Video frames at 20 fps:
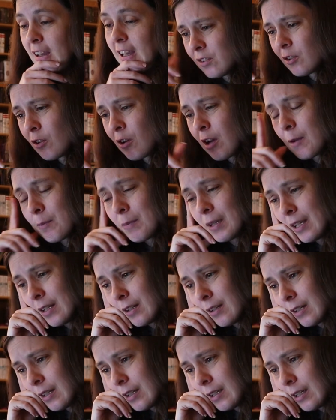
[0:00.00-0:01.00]
So I
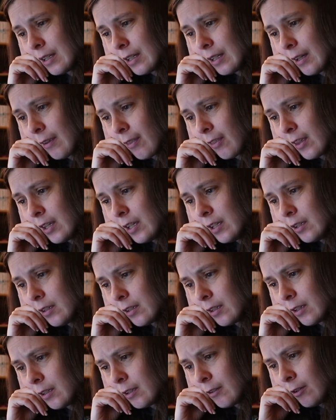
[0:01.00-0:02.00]
mean, I
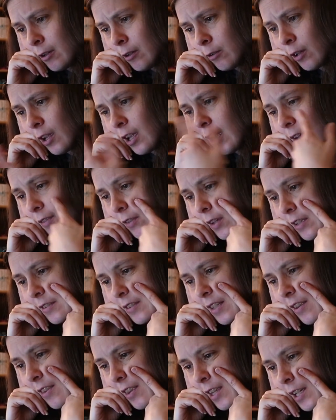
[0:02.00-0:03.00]
think, looking at
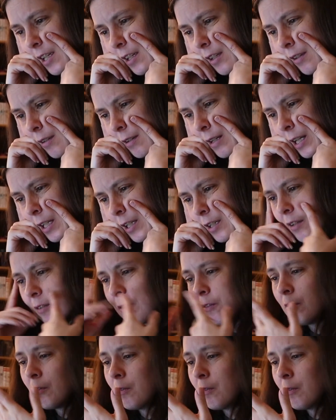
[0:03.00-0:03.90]
this, I think like